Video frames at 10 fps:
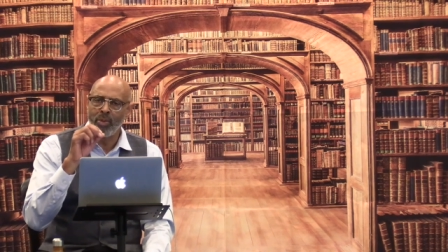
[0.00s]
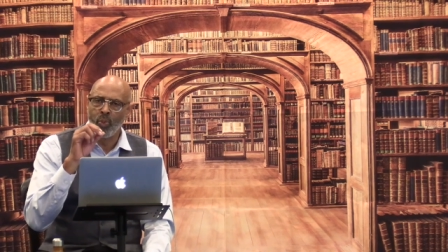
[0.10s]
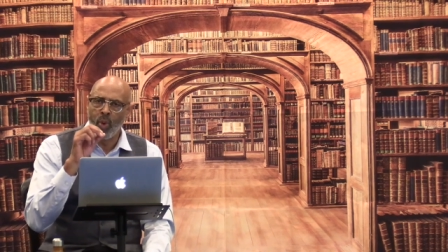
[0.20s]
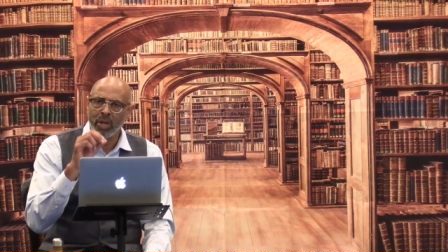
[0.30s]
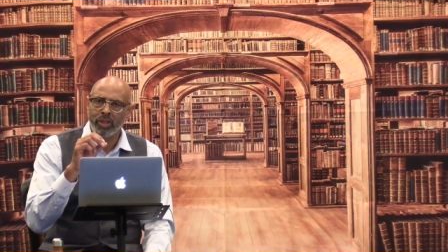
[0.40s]
one
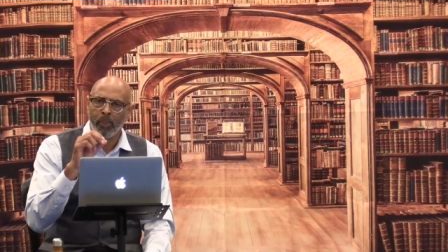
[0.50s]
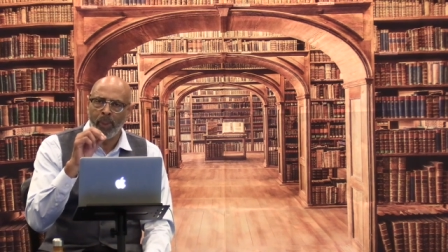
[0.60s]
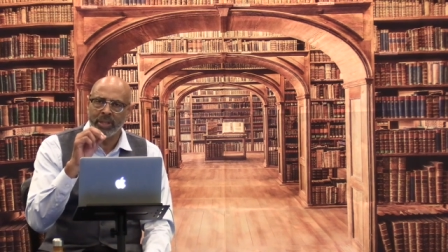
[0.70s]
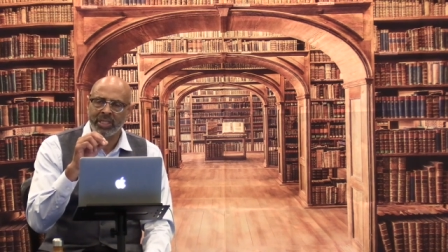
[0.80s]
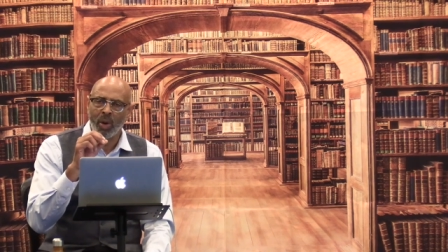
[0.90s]
of the places
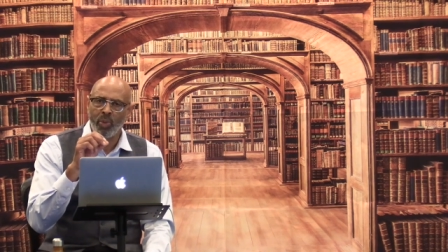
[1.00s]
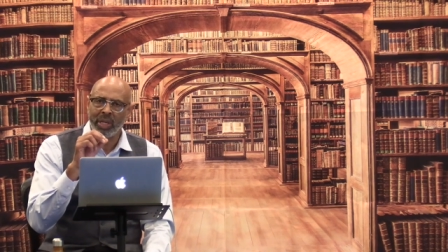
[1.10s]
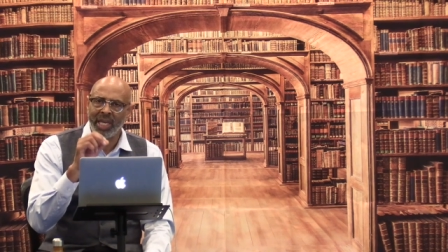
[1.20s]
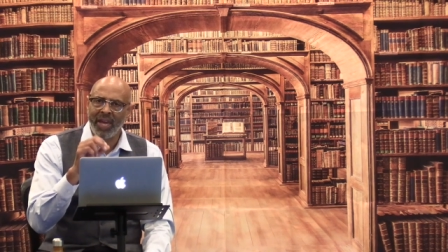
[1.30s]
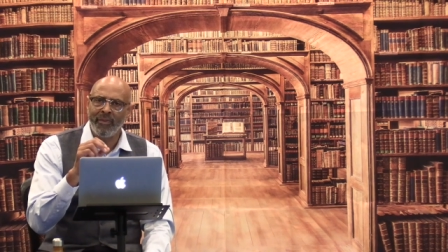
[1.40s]
that we
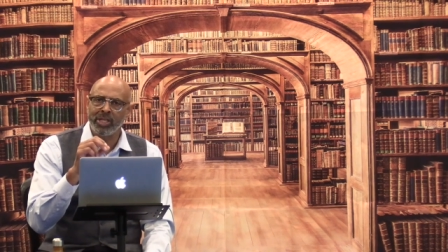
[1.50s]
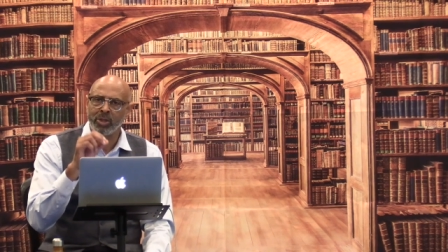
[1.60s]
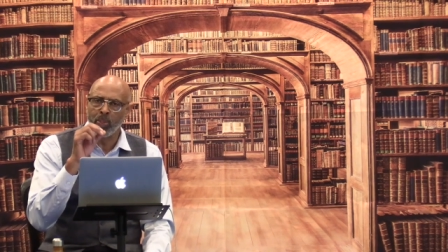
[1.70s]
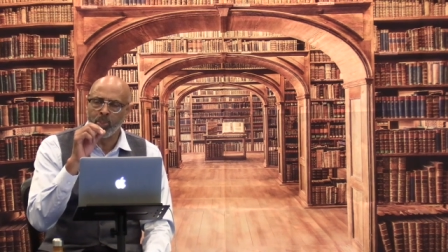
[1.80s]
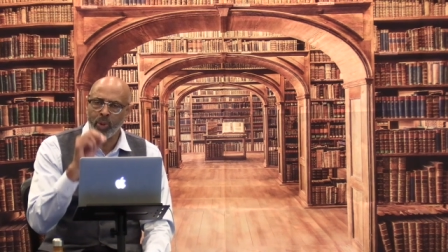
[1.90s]
give is we
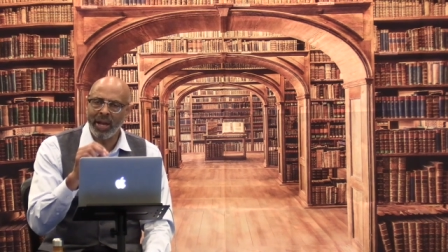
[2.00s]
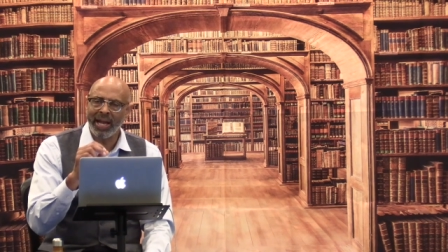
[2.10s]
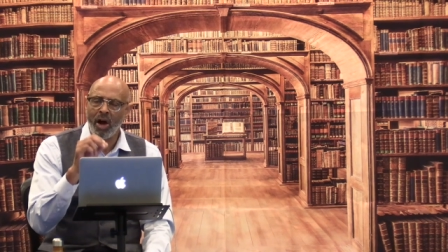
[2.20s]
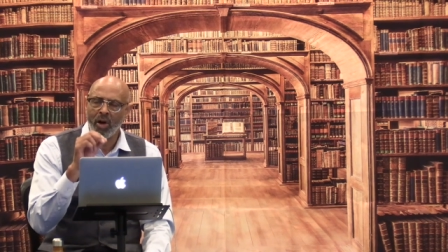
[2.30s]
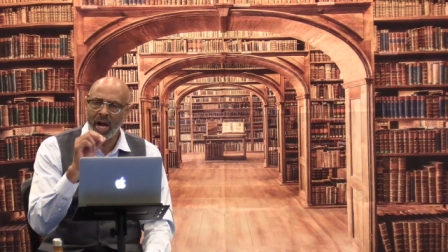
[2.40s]
break our
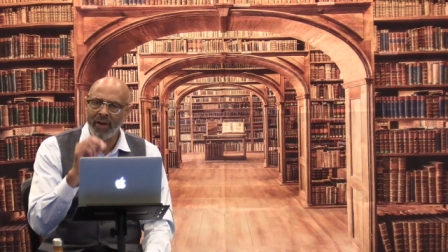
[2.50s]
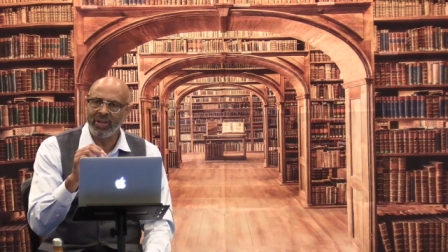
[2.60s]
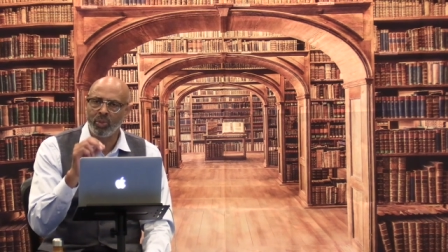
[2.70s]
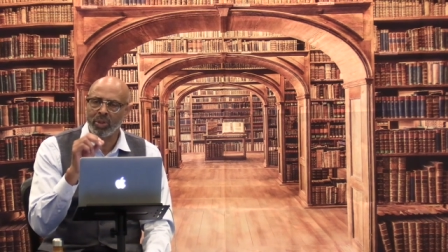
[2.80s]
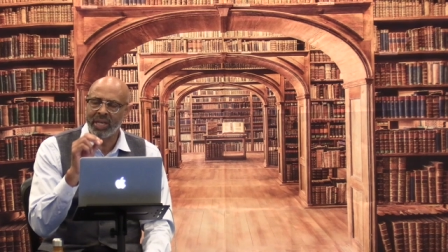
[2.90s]
covenant
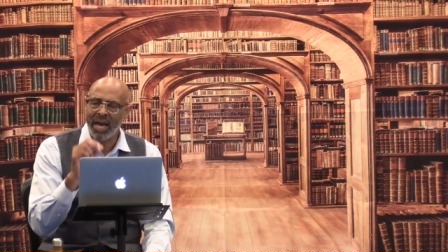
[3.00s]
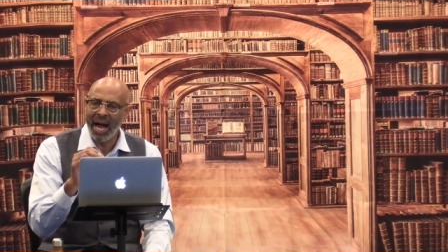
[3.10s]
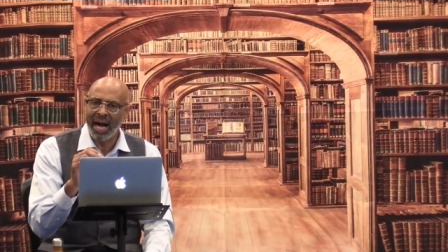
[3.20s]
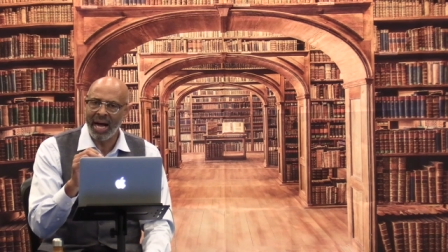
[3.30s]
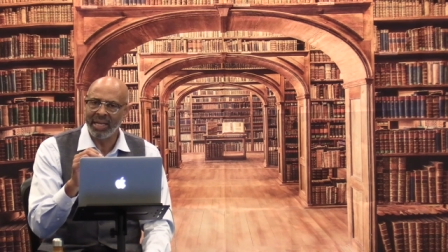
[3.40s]
with God.